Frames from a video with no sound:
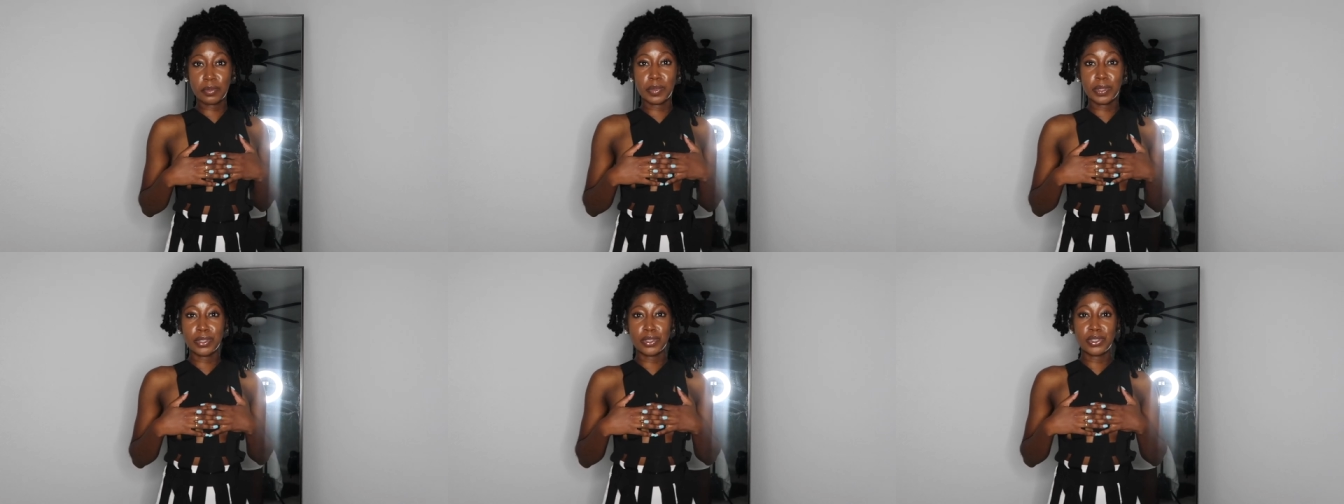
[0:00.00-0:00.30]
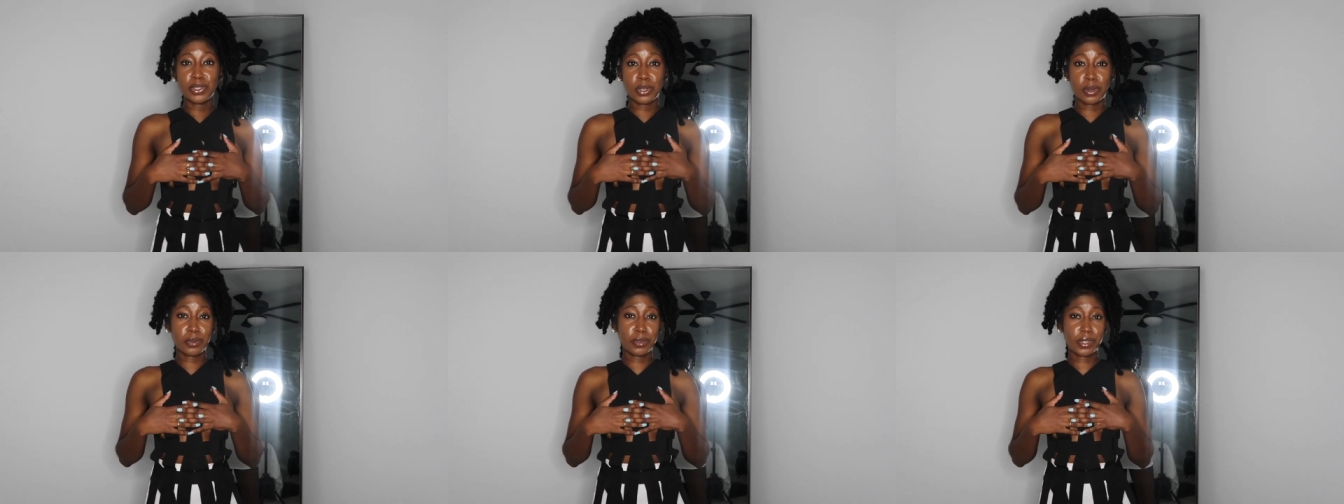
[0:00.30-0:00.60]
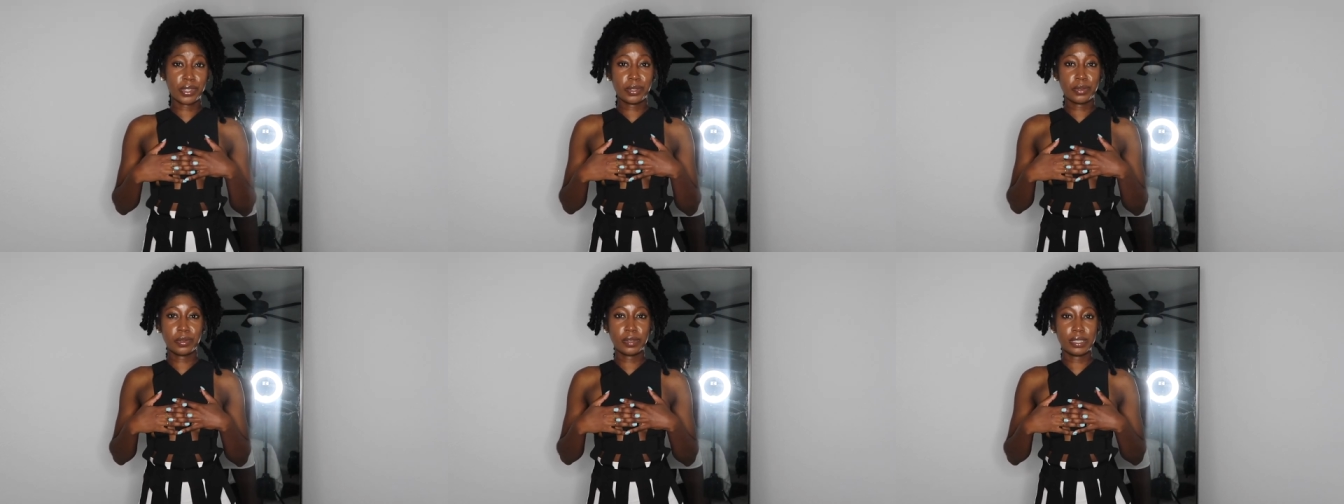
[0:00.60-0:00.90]
would be so
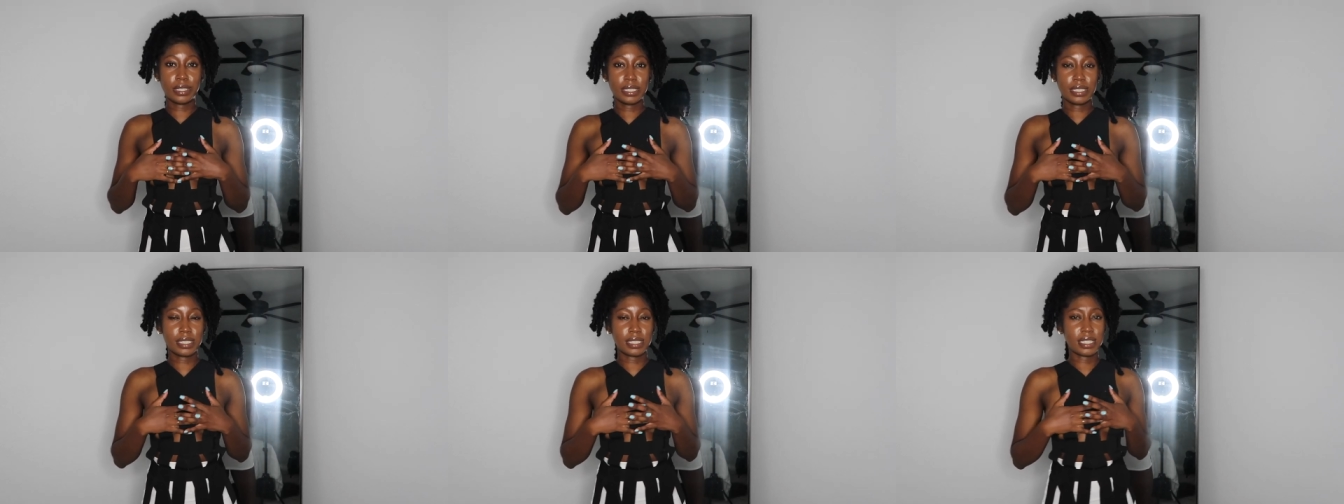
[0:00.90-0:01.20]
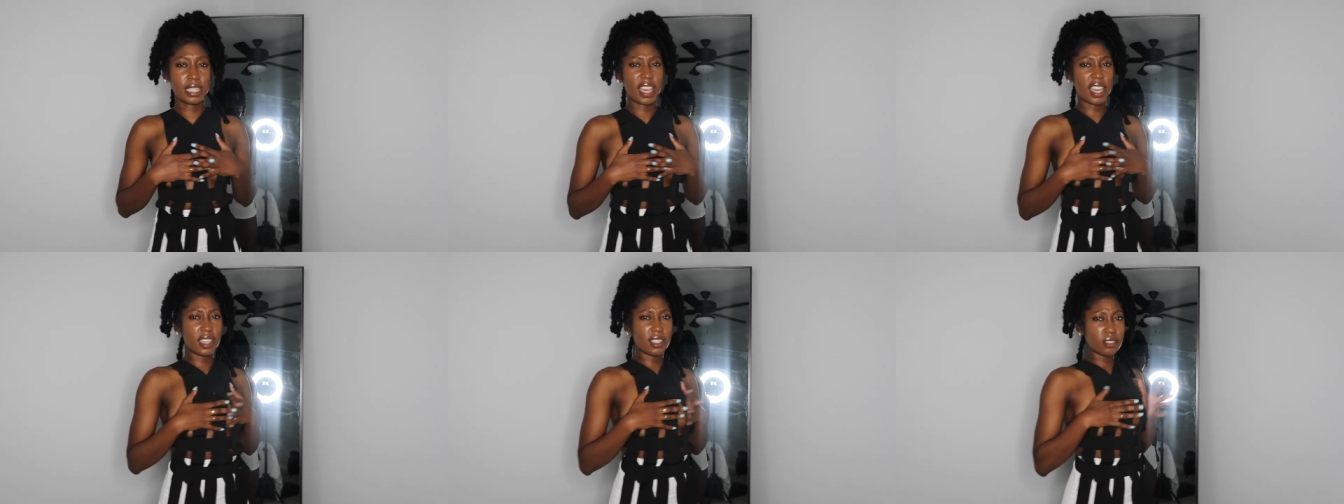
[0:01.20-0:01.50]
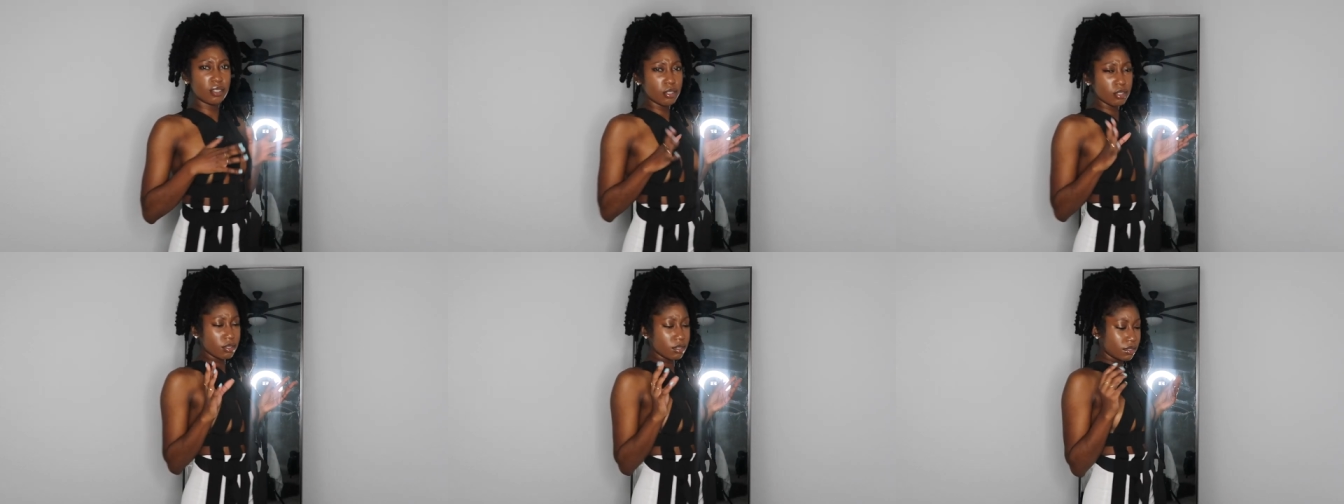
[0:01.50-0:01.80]
cute with this.
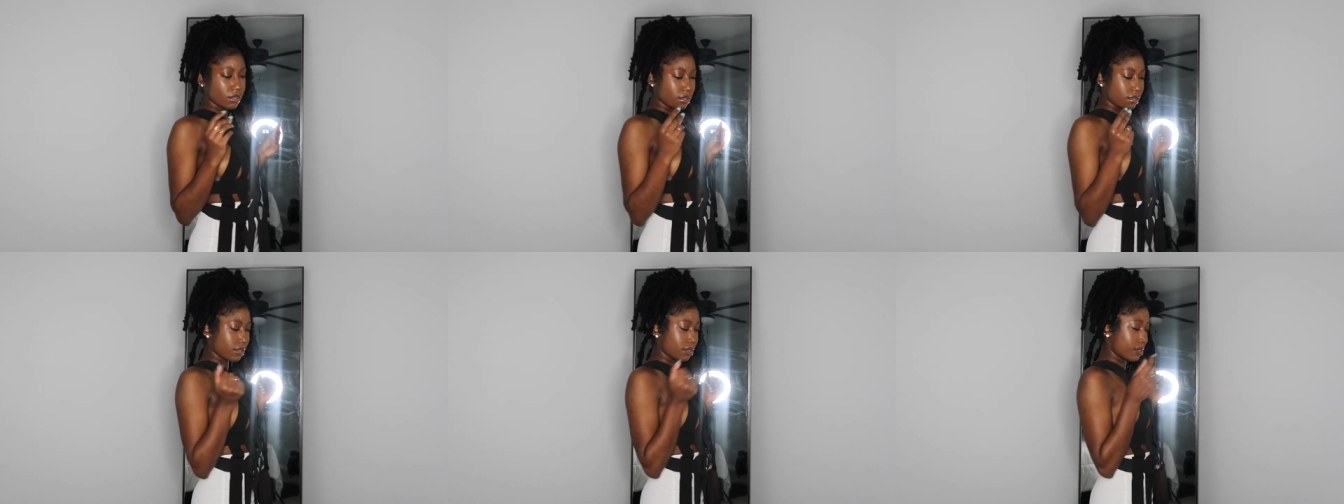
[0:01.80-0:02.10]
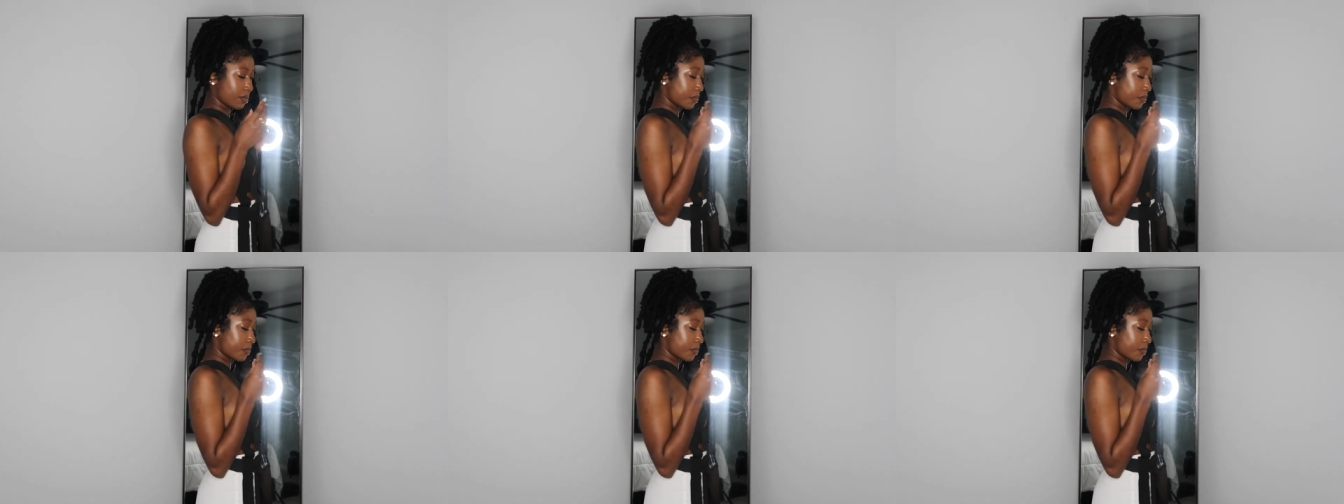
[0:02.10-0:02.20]
Like, oof.